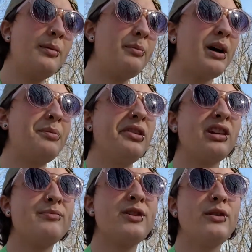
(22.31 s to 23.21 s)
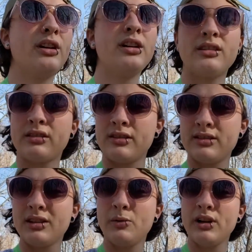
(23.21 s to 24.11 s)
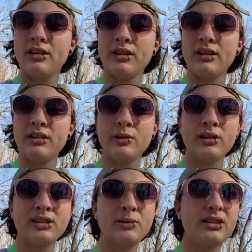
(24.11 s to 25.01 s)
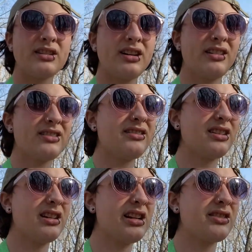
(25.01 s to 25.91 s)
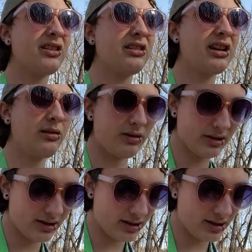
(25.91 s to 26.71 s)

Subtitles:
pop in the computer, and see what it's cost since I last saw the cameras.